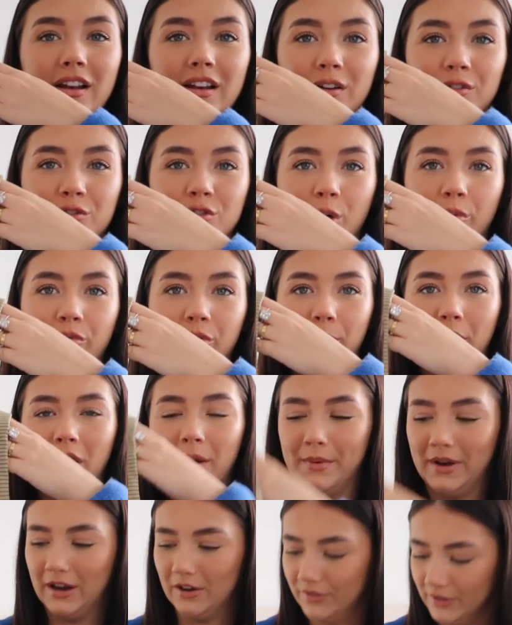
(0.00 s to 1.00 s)
Little top from
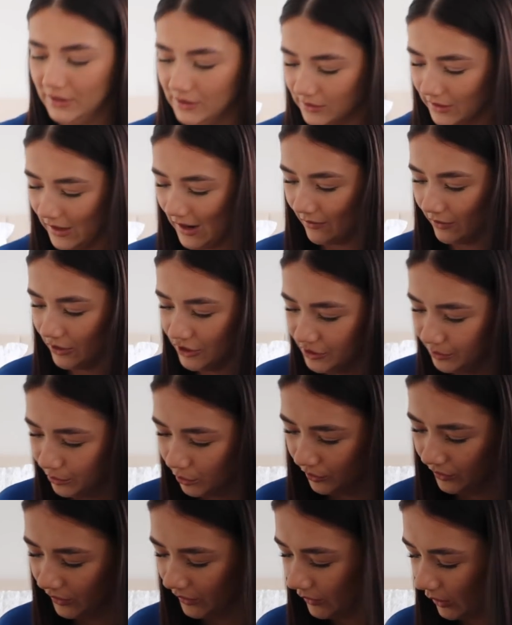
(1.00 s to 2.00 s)
Urban Outfitters. I have actually
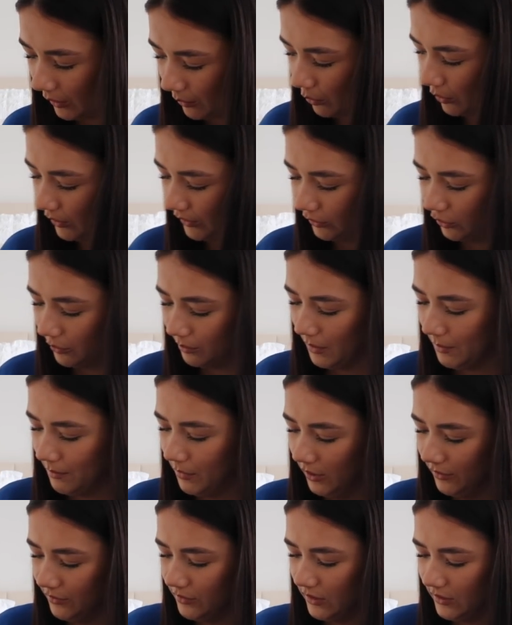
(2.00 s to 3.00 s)
worn this. I wore this on my
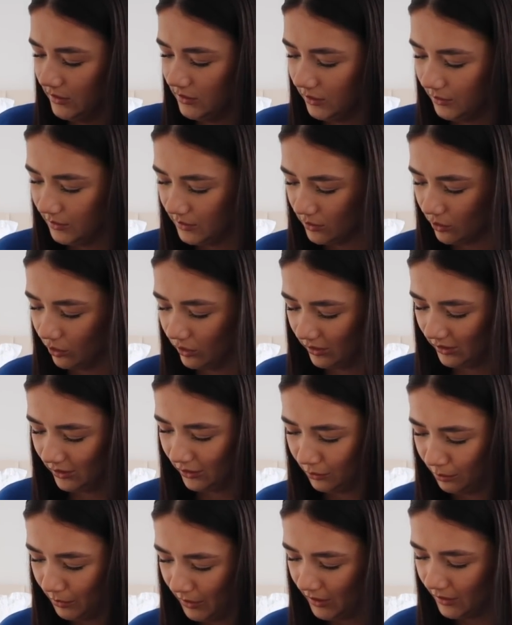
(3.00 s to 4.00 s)
birthday, so it's gone a
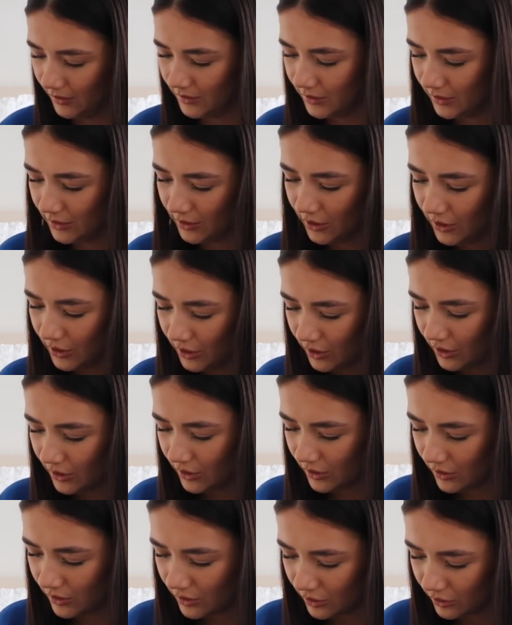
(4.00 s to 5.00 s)
little bit
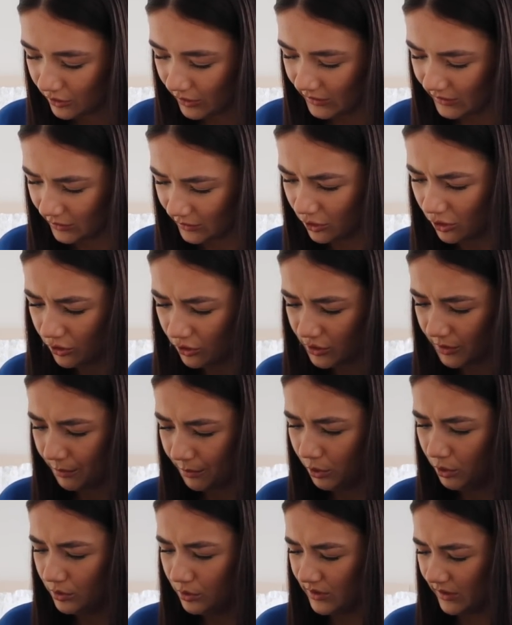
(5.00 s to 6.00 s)
creasy. It's got lots of
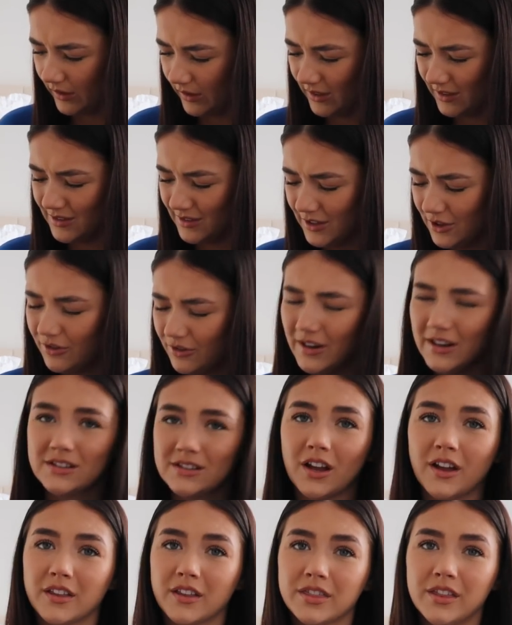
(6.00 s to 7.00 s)
pools in it, considering
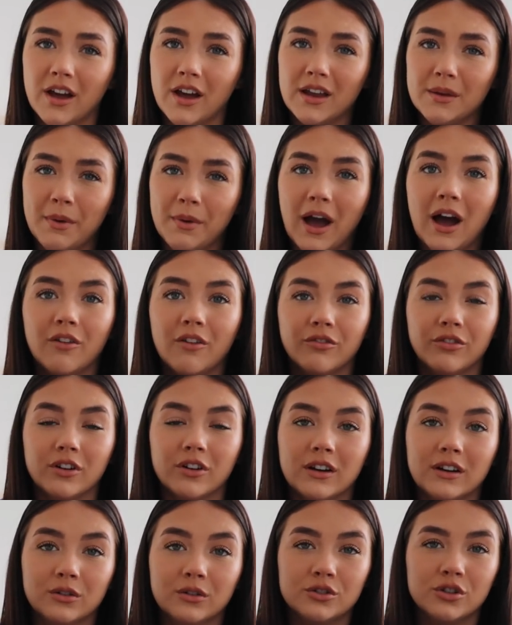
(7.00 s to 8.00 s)
it's like £30 for
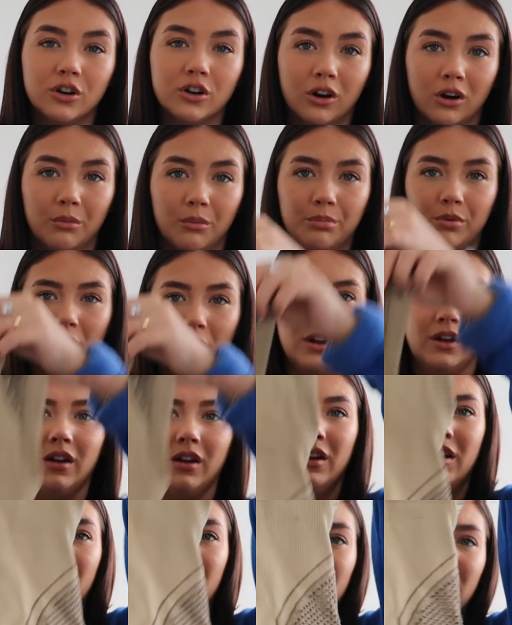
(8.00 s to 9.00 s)
a little top.
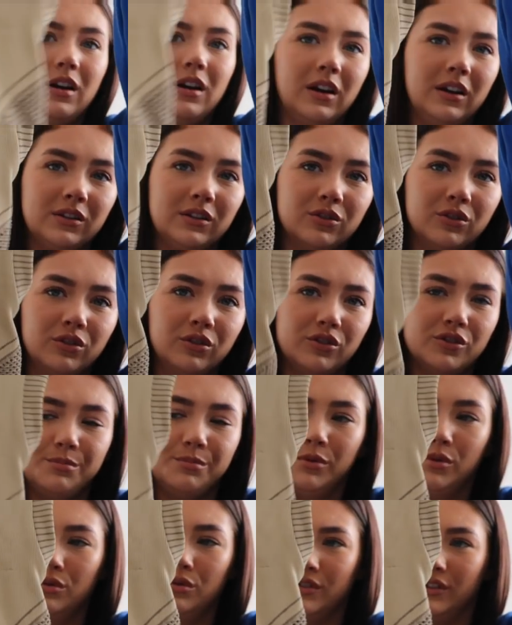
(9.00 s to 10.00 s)
And it's got lots of
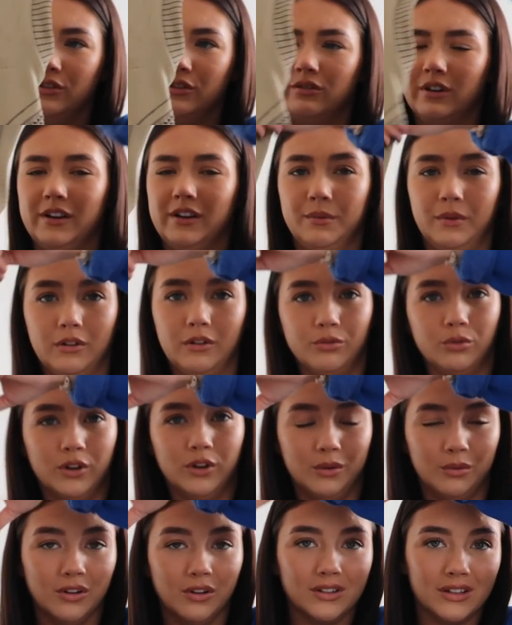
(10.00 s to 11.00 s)
pores in it already when I've worn
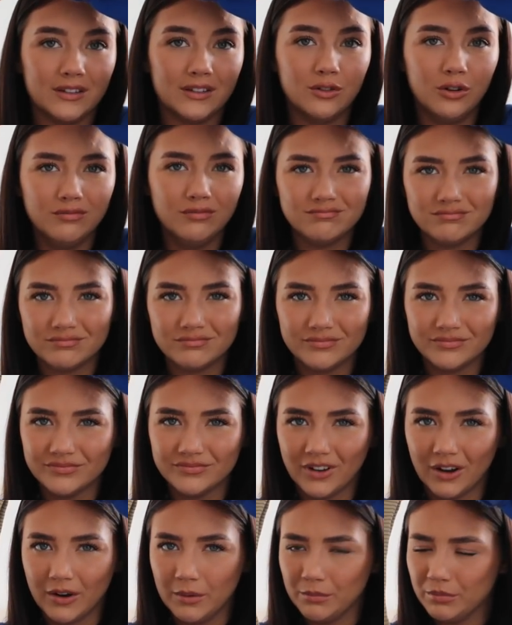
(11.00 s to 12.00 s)
it once. That's not
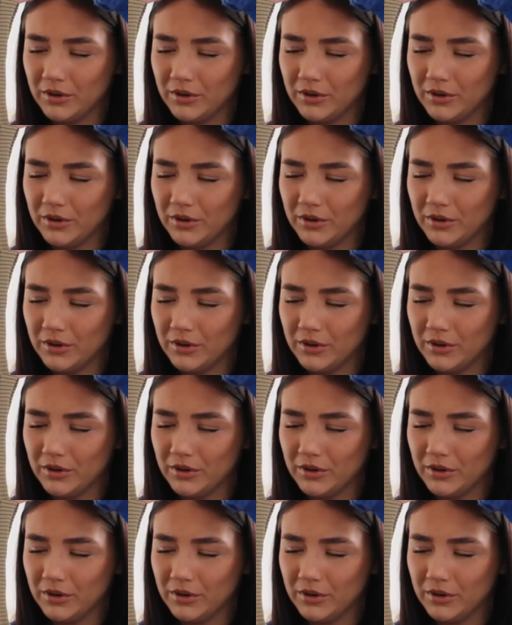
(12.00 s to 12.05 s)
very